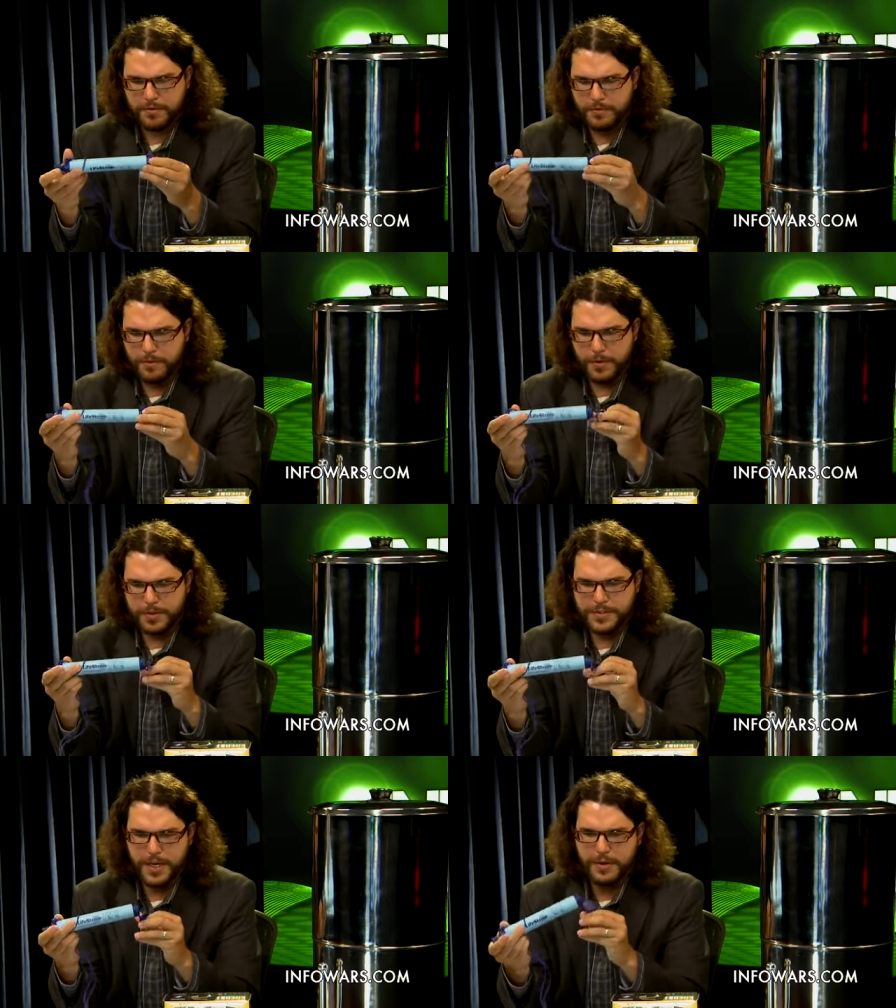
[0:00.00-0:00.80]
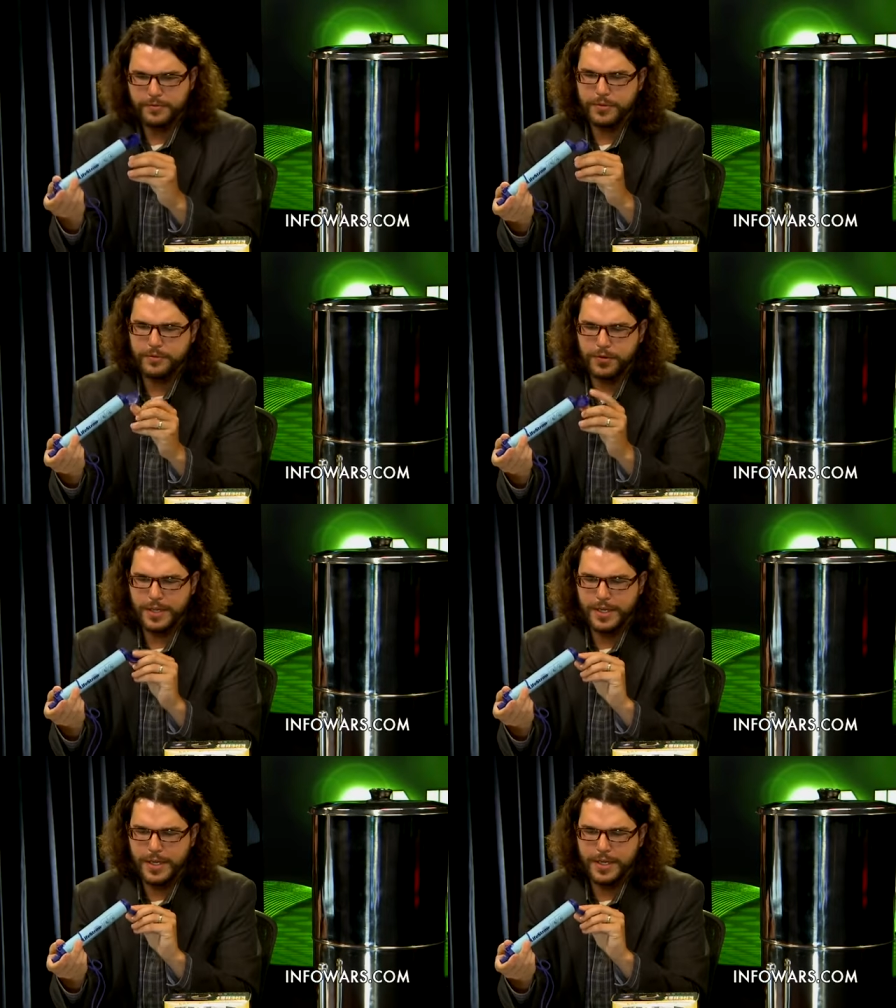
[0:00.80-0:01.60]
for those times when you
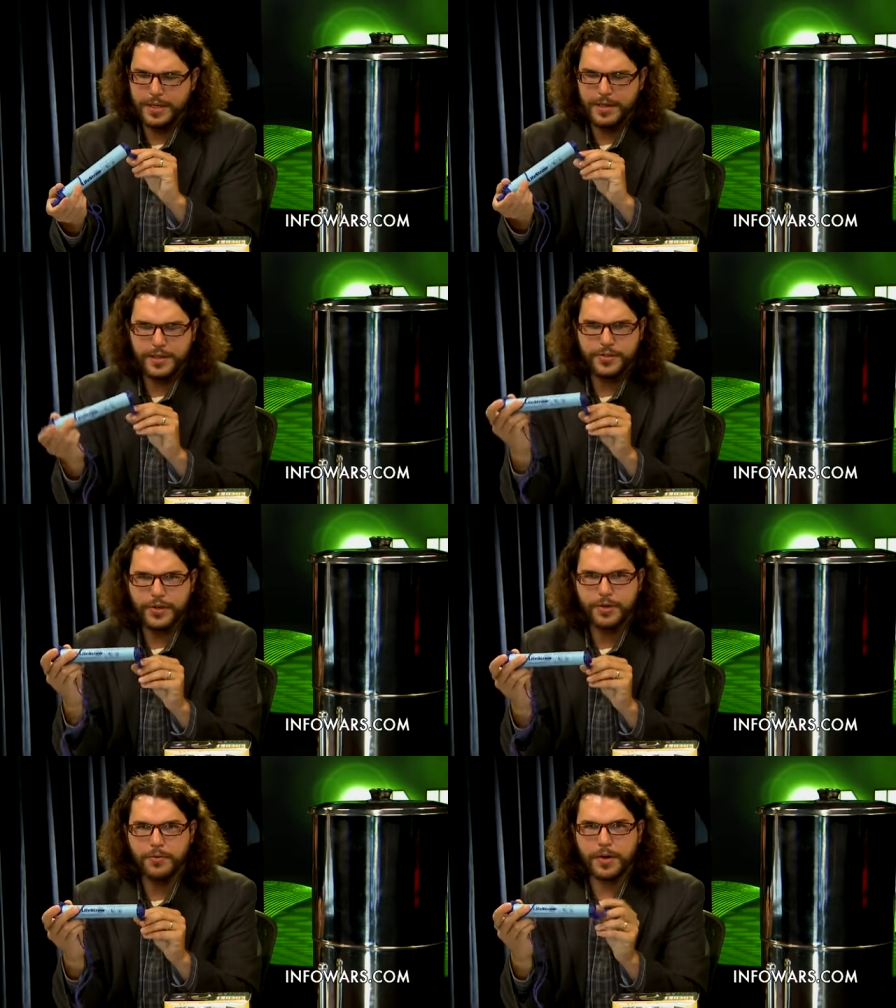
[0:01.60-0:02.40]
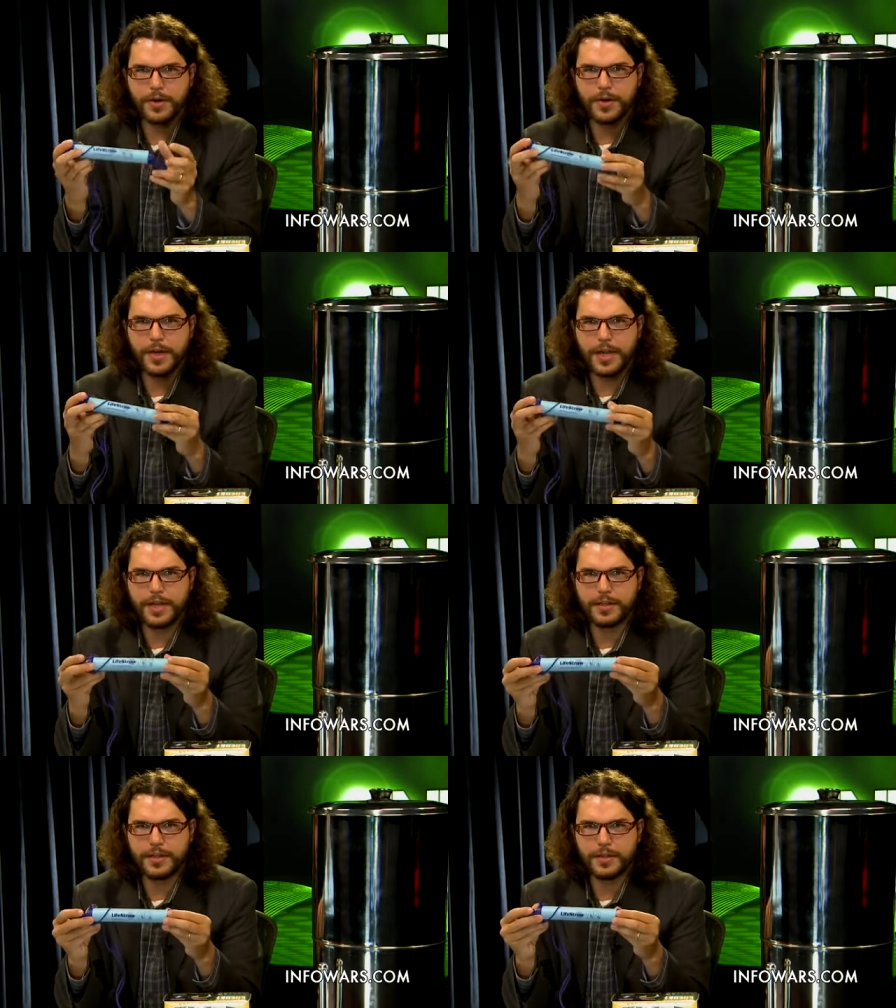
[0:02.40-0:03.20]
really need a drink of water
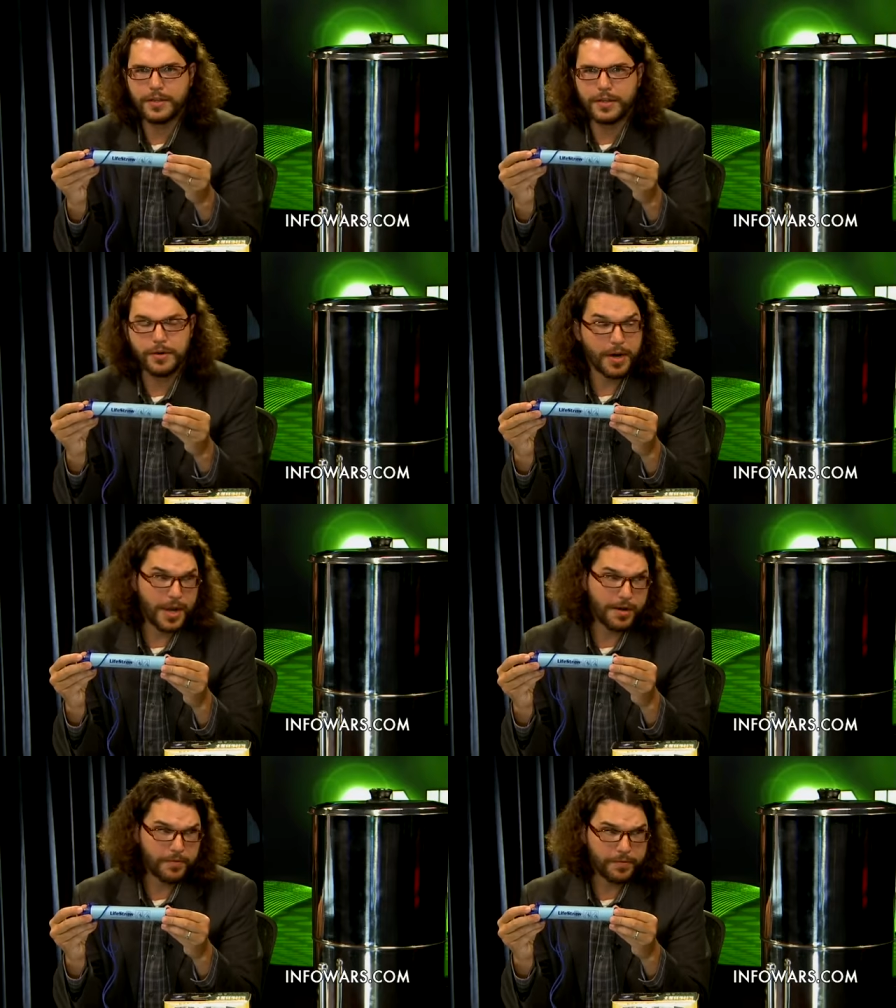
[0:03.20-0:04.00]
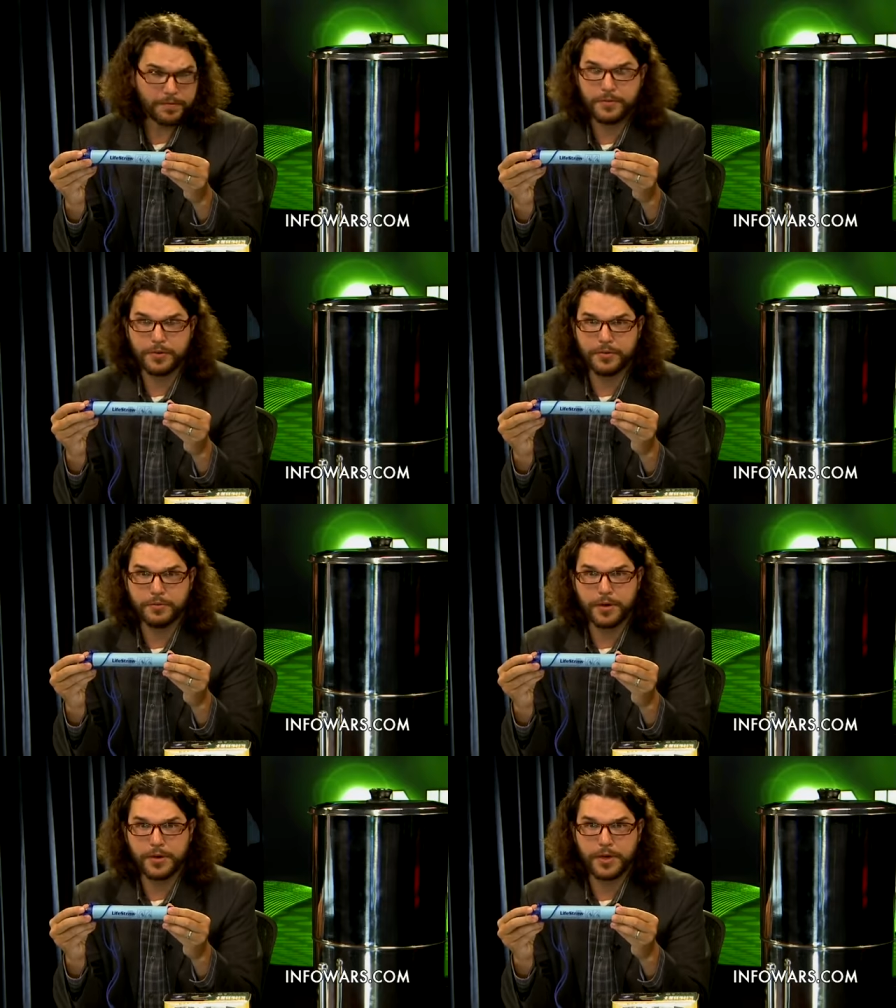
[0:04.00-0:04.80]
and you don't have filtered
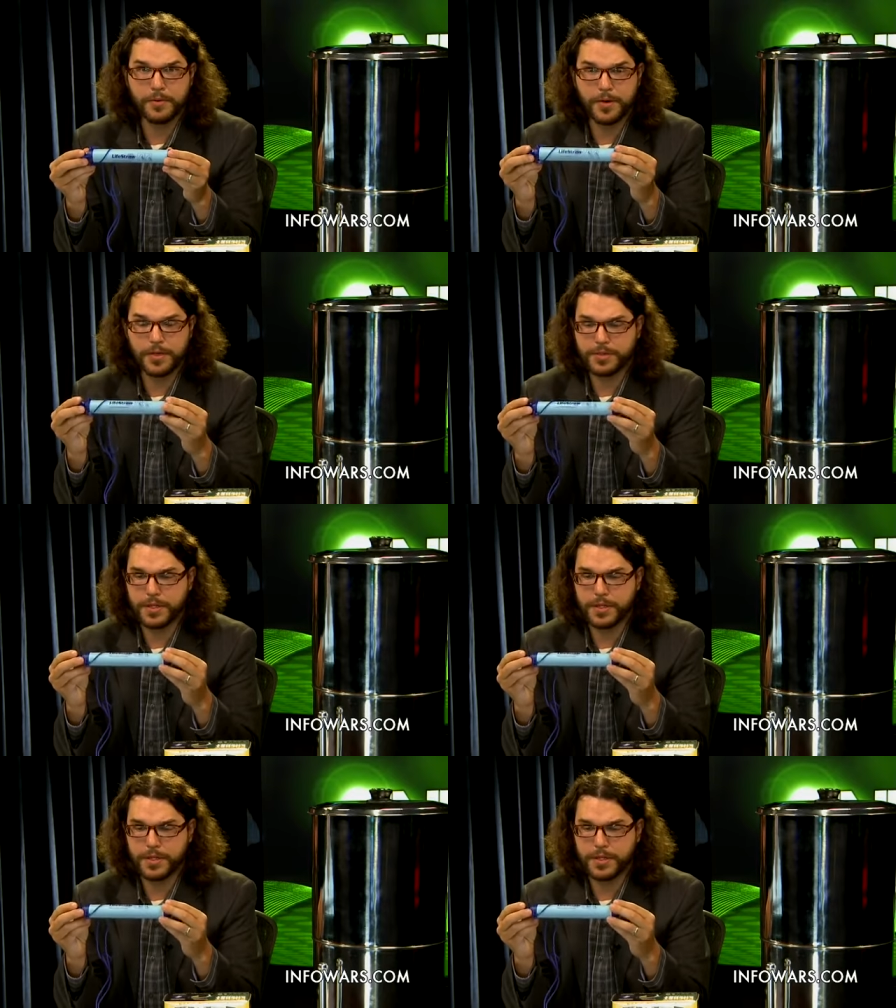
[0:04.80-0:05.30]
water anywhere.